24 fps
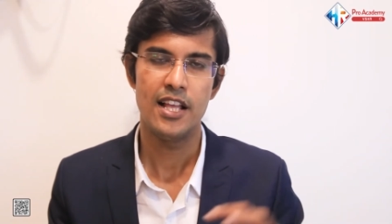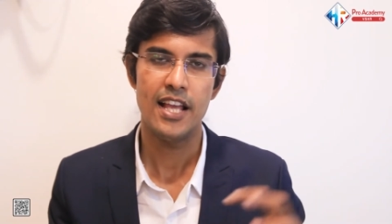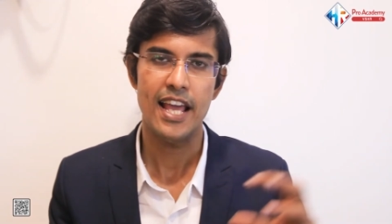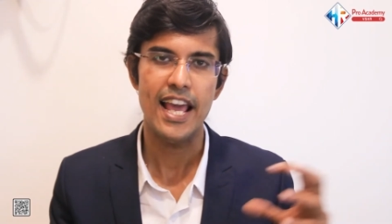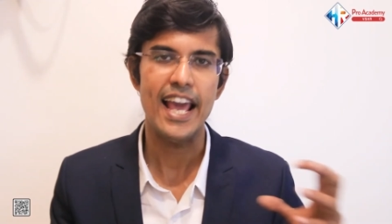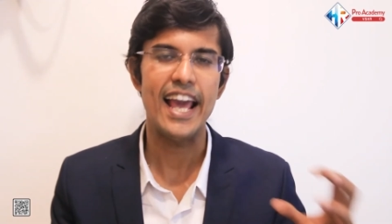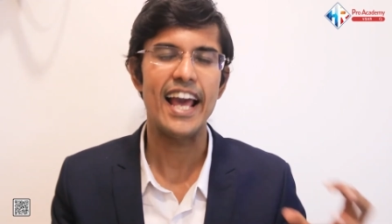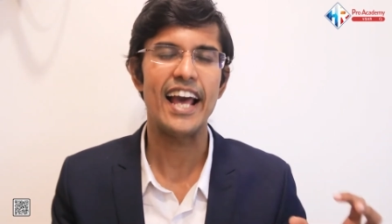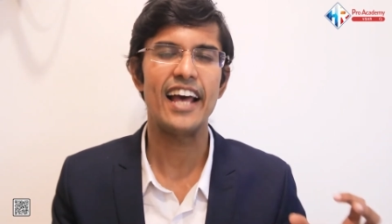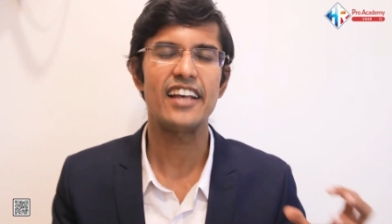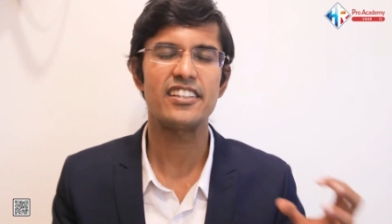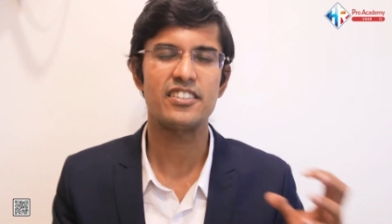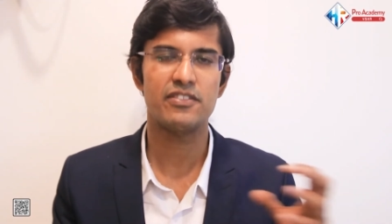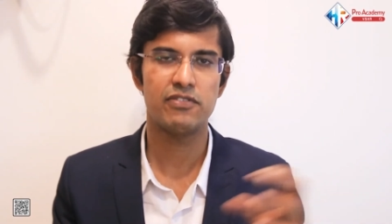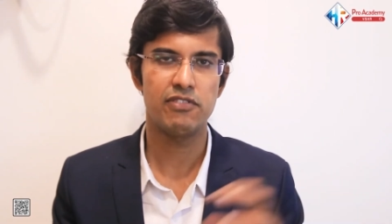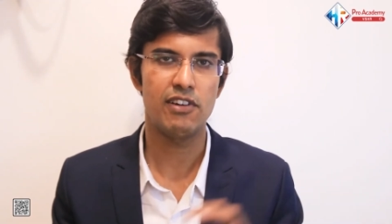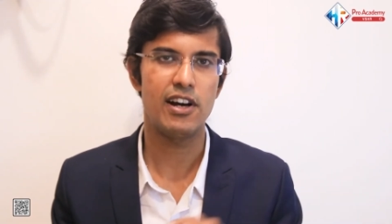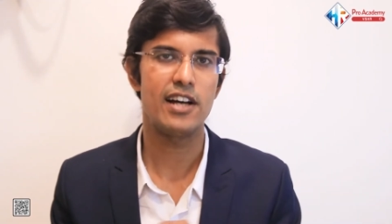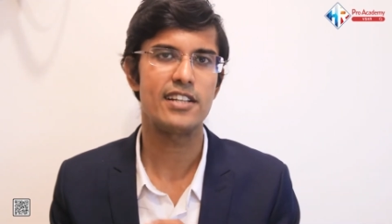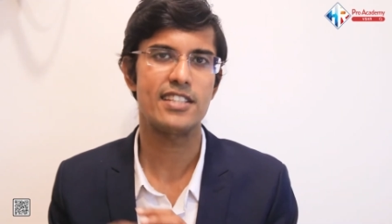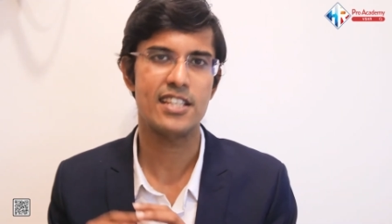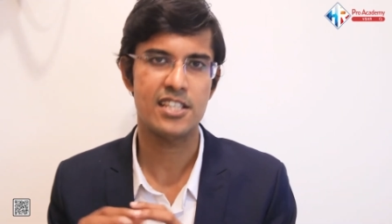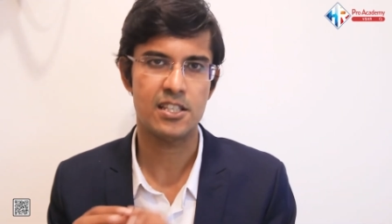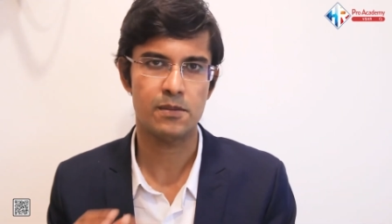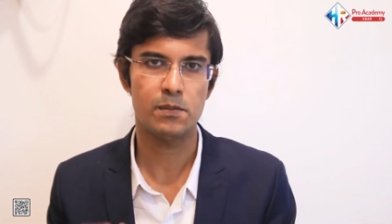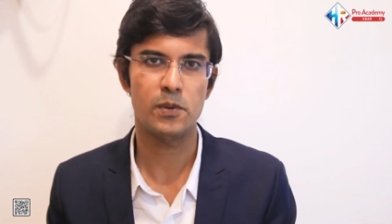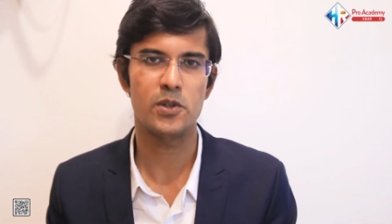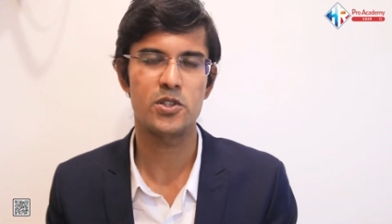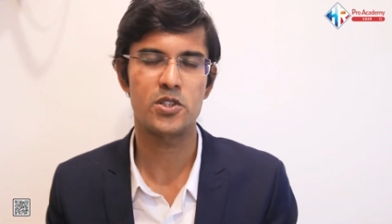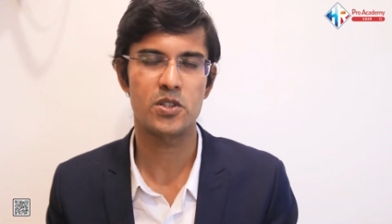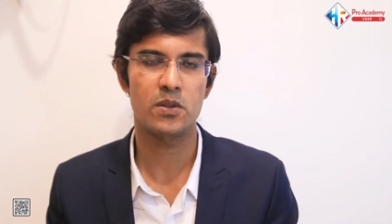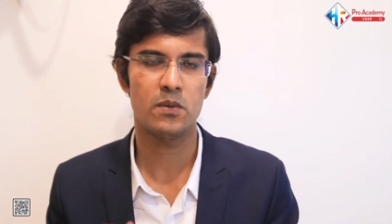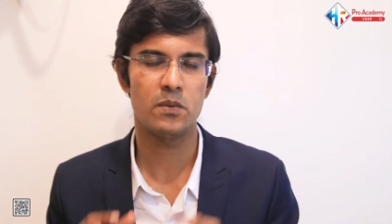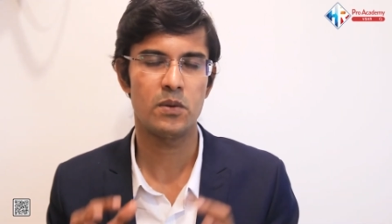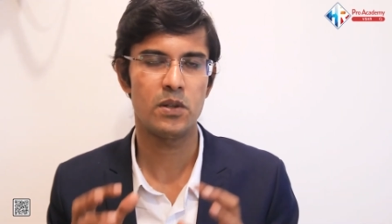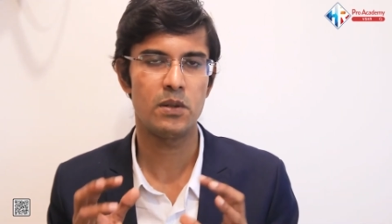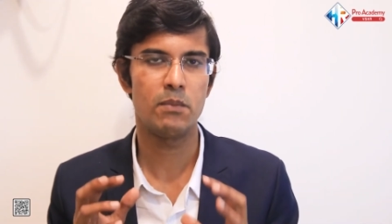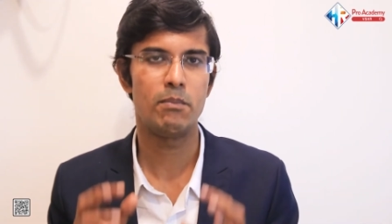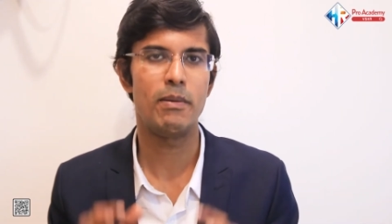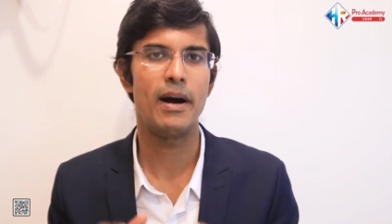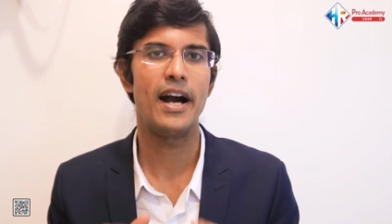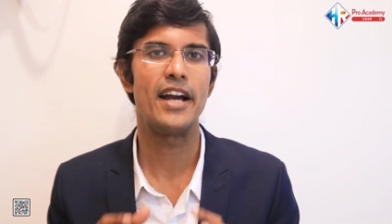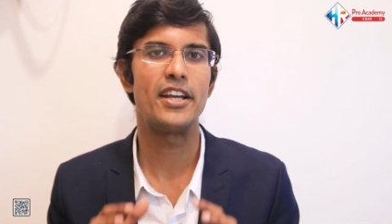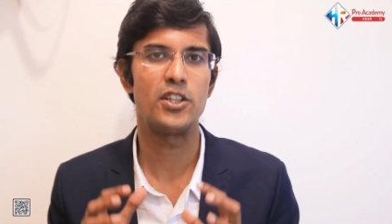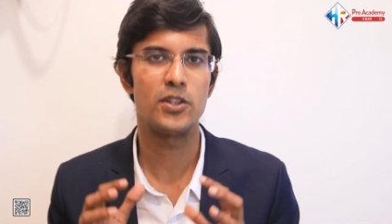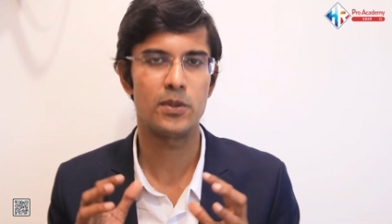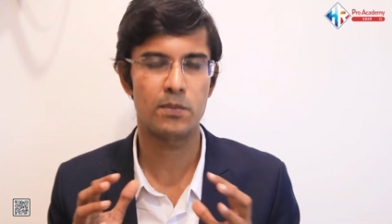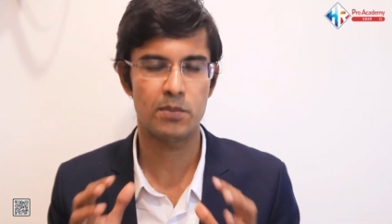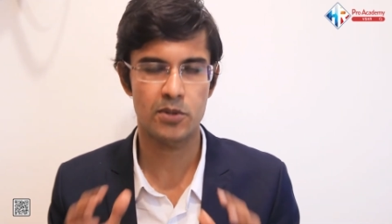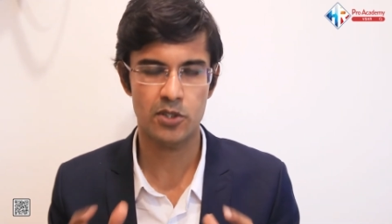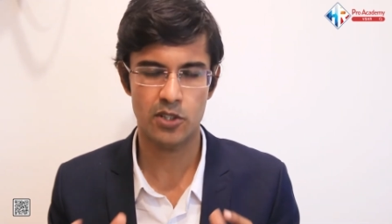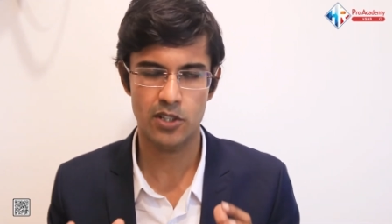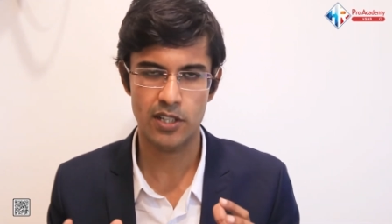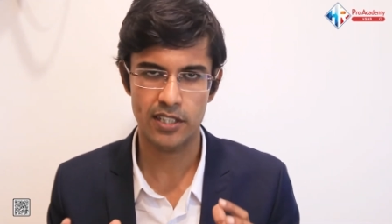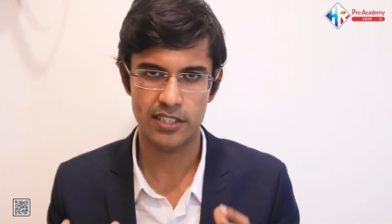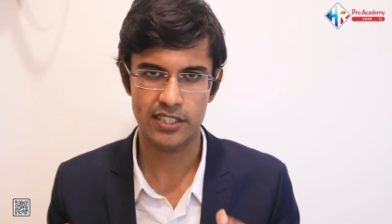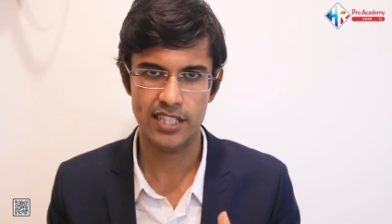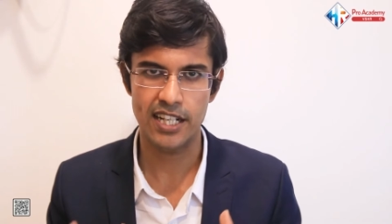as fast as possible by your product.